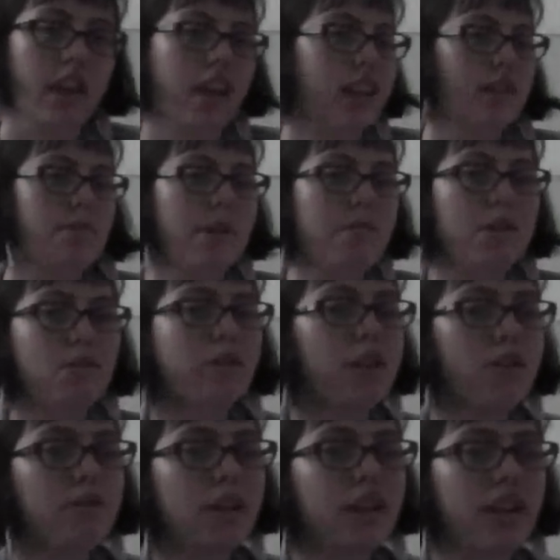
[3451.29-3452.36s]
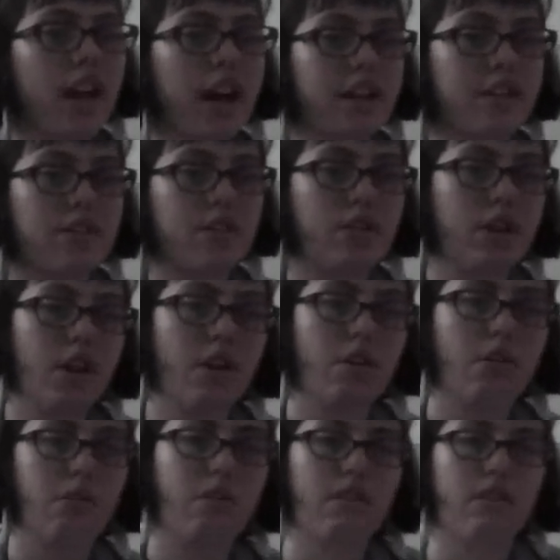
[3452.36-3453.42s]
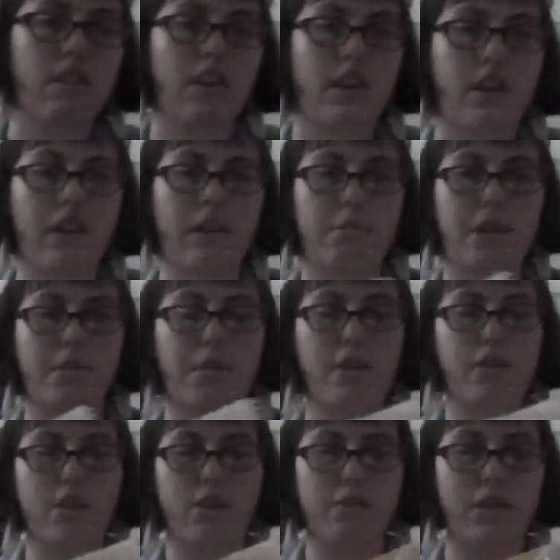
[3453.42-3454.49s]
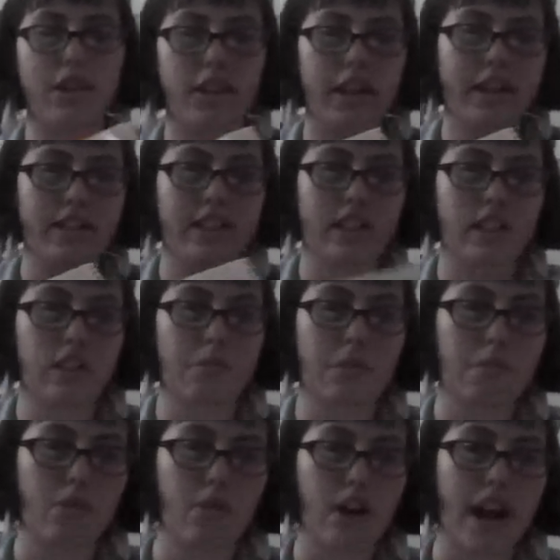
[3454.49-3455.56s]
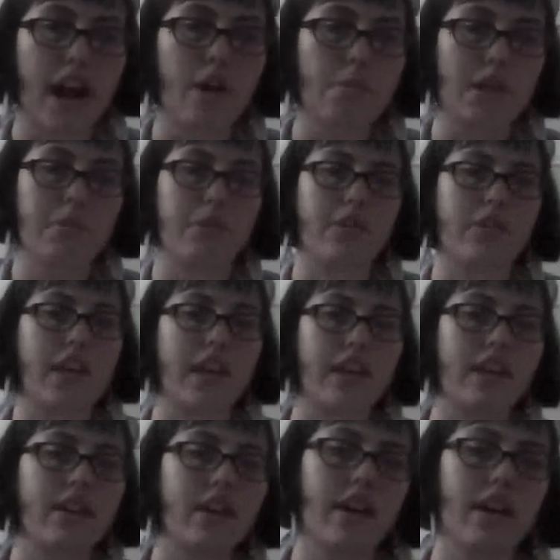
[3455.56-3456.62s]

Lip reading: and then maybe you can realize, maybe you can realize a little bit more how people think.